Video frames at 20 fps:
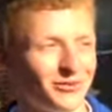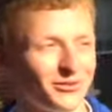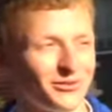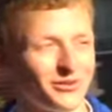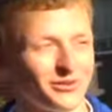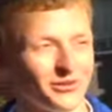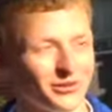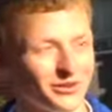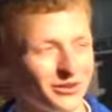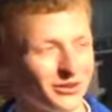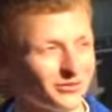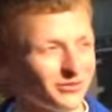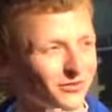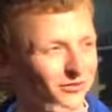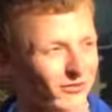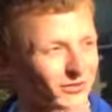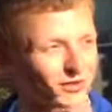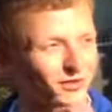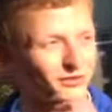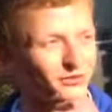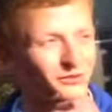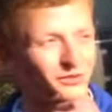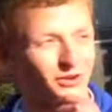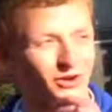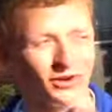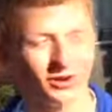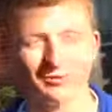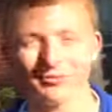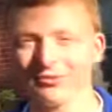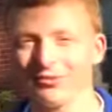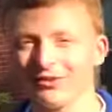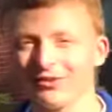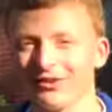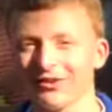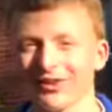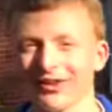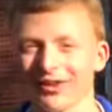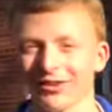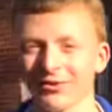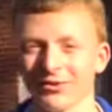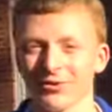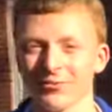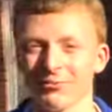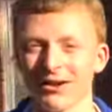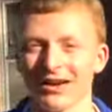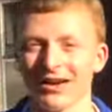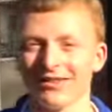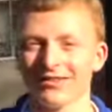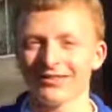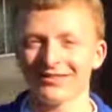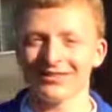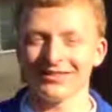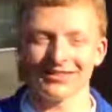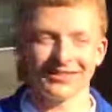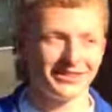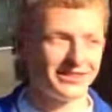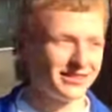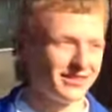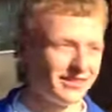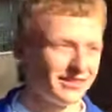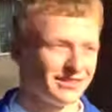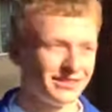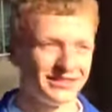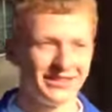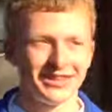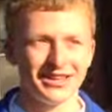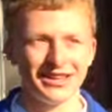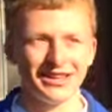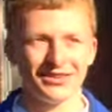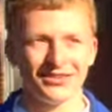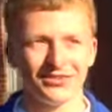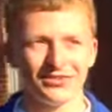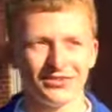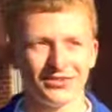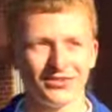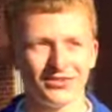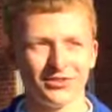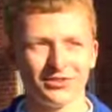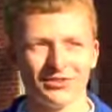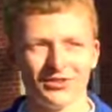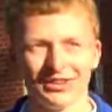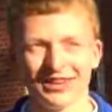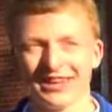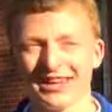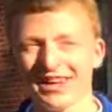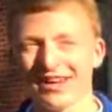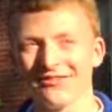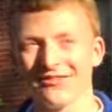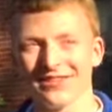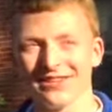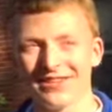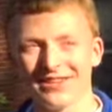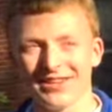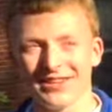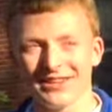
He's looking sharp, looking like a real man. Yeah, just seen Kevin